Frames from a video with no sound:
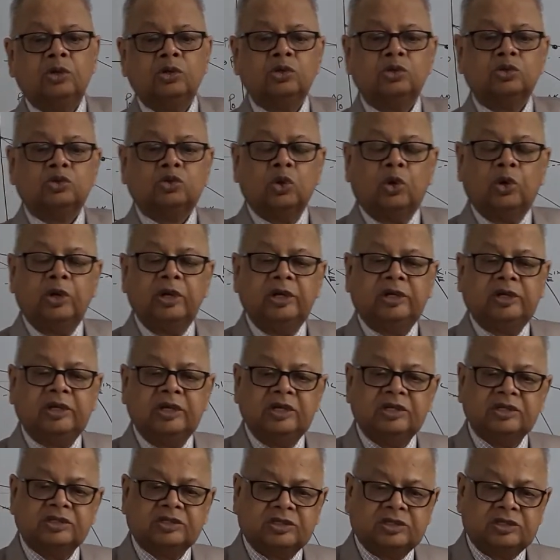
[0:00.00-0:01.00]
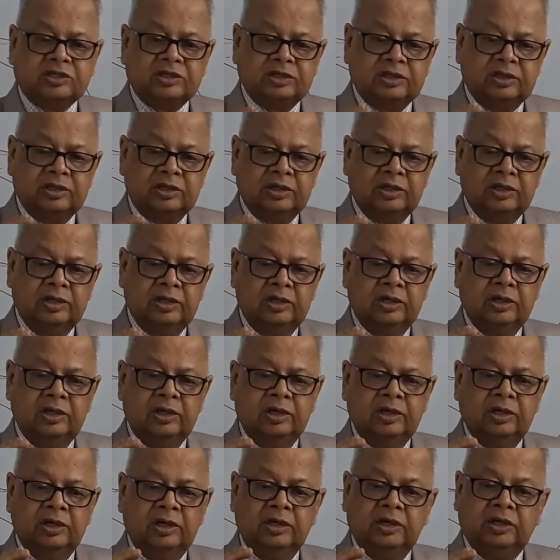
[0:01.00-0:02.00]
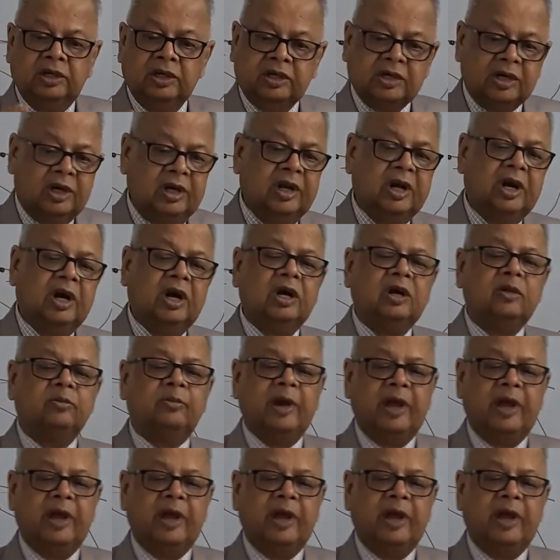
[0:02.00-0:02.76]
So it is declared